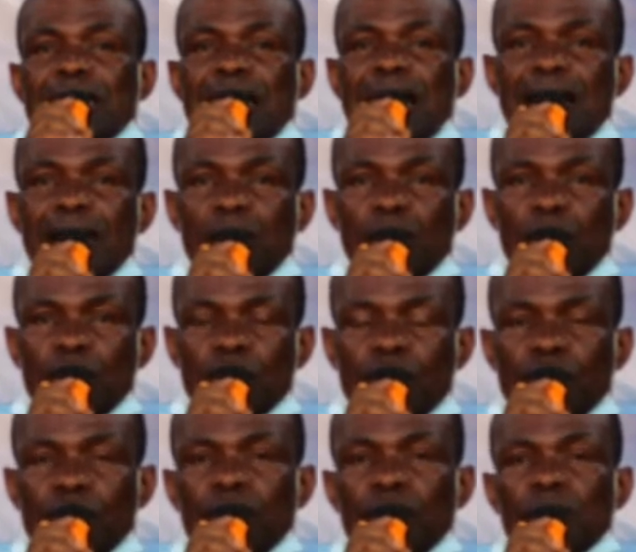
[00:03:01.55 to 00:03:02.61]
kind of
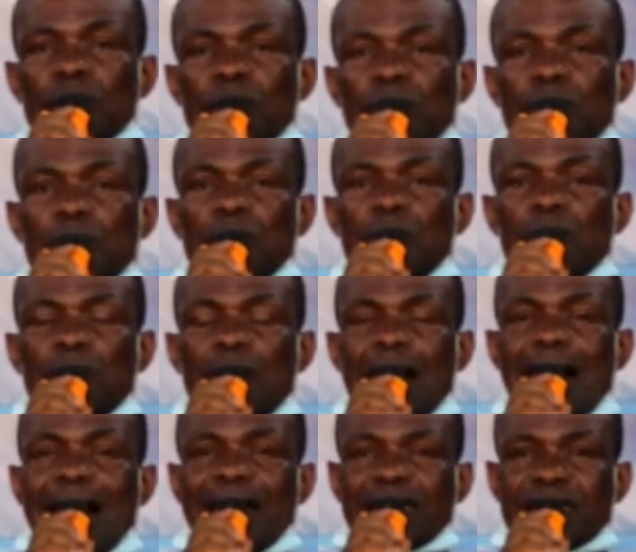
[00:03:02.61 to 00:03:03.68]

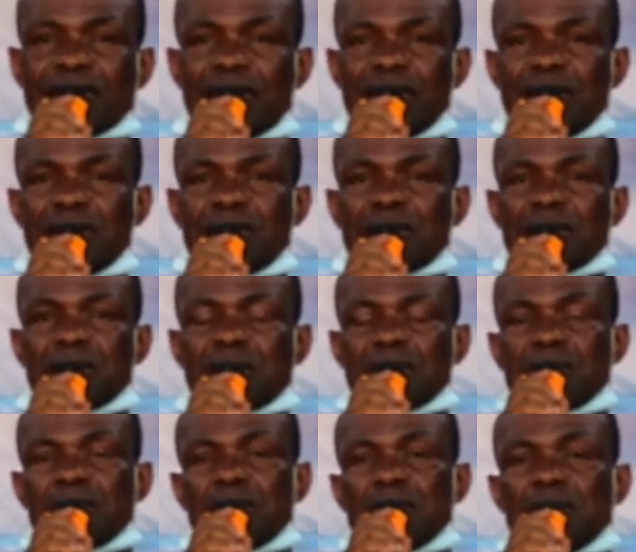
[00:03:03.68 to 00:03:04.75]
actions
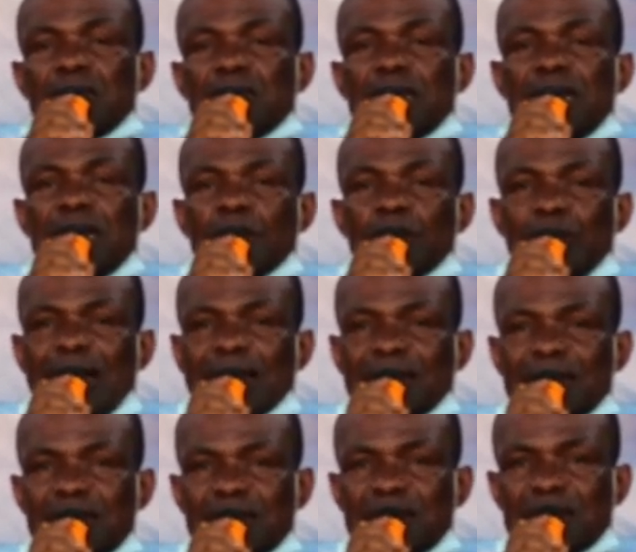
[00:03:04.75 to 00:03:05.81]
and
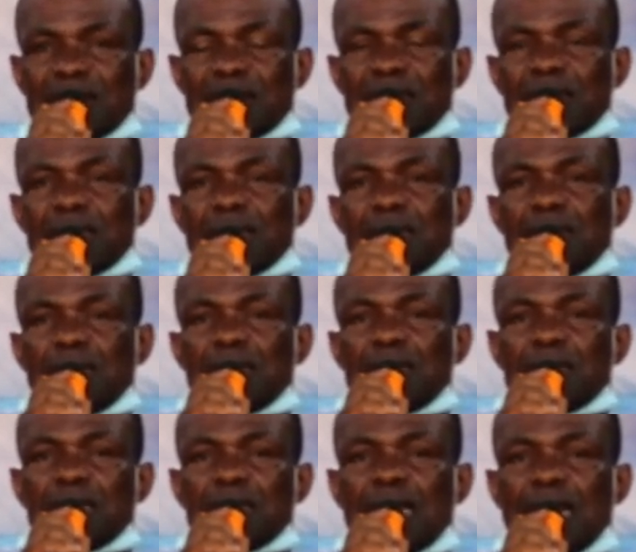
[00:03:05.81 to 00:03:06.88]
practice
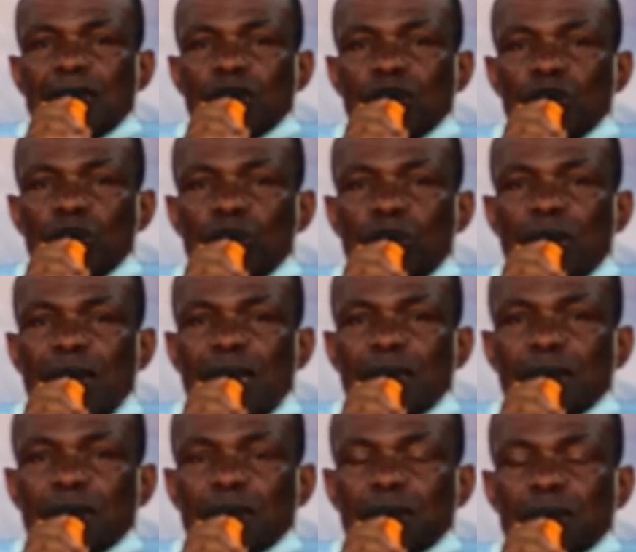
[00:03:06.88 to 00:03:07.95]
that you
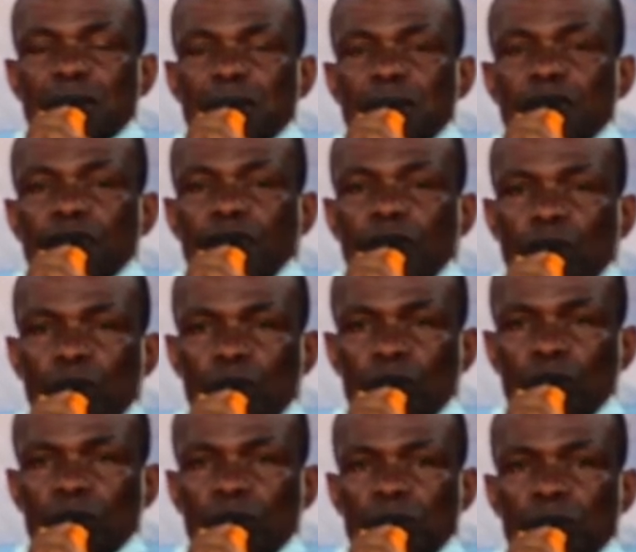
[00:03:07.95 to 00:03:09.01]
can follow
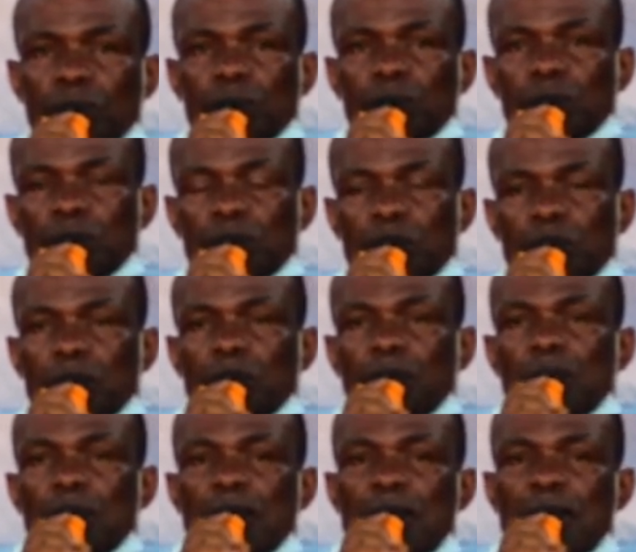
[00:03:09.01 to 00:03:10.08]

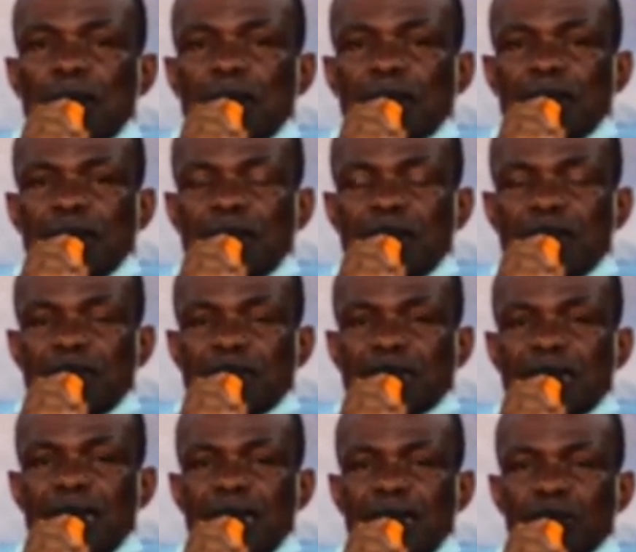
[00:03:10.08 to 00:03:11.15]
and he's
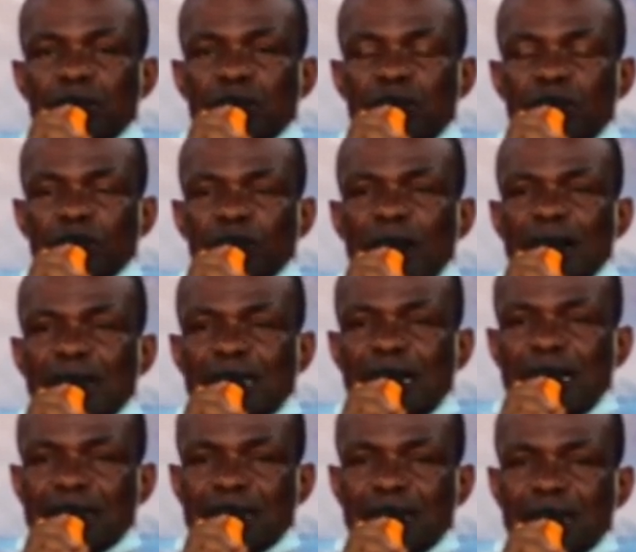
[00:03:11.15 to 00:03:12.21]
saying to the fact
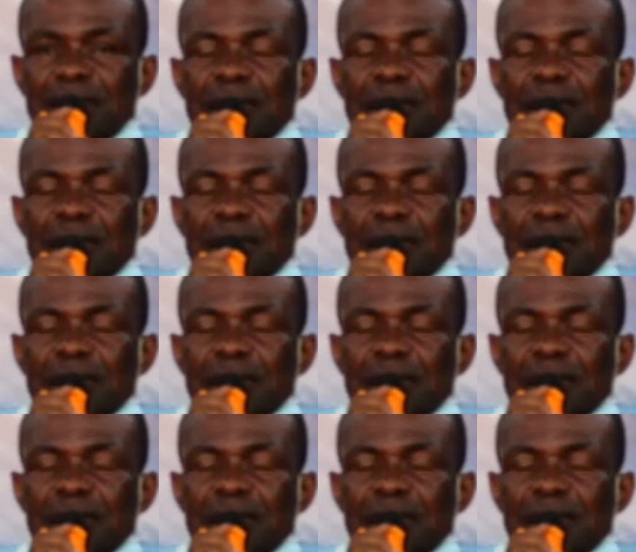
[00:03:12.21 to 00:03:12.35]
that